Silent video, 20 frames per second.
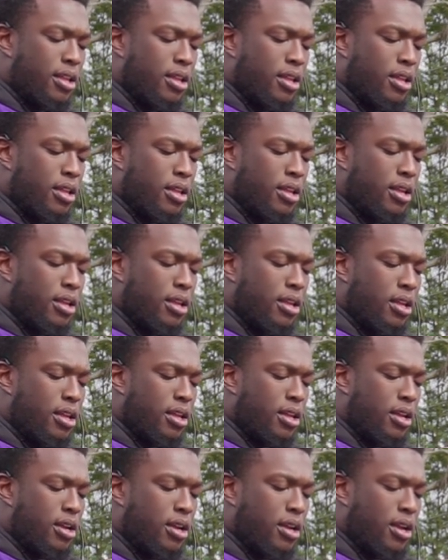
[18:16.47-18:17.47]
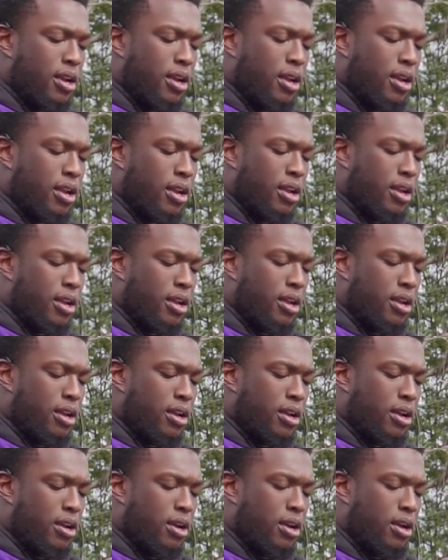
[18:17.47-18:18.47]

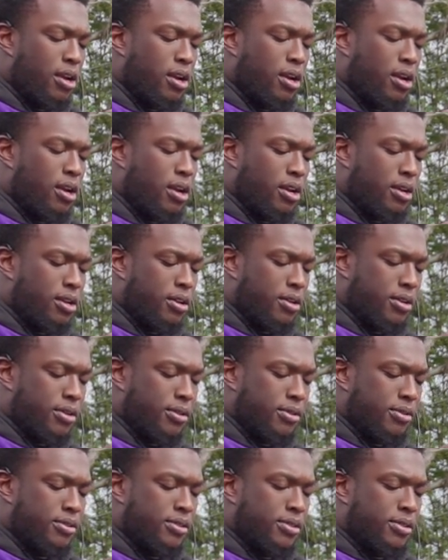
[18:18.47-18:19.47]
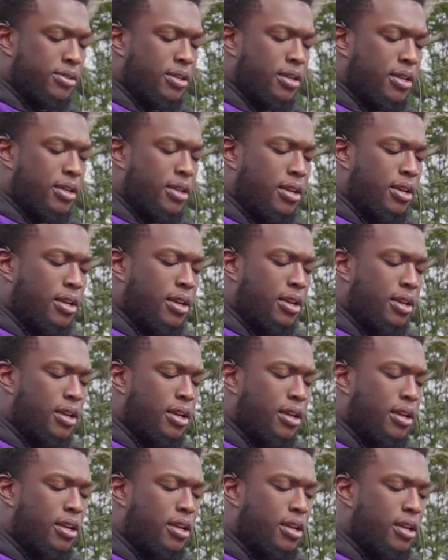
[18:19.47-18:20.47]

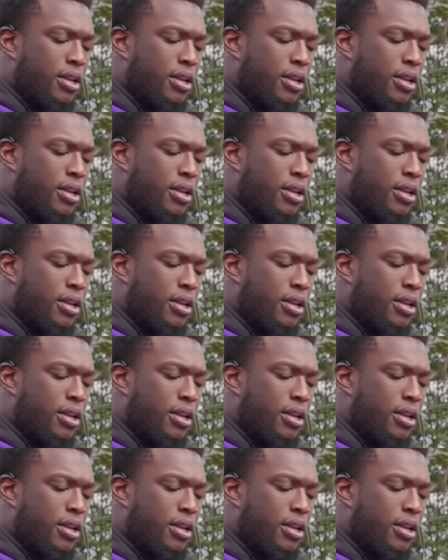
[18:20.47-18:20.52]
[no speech]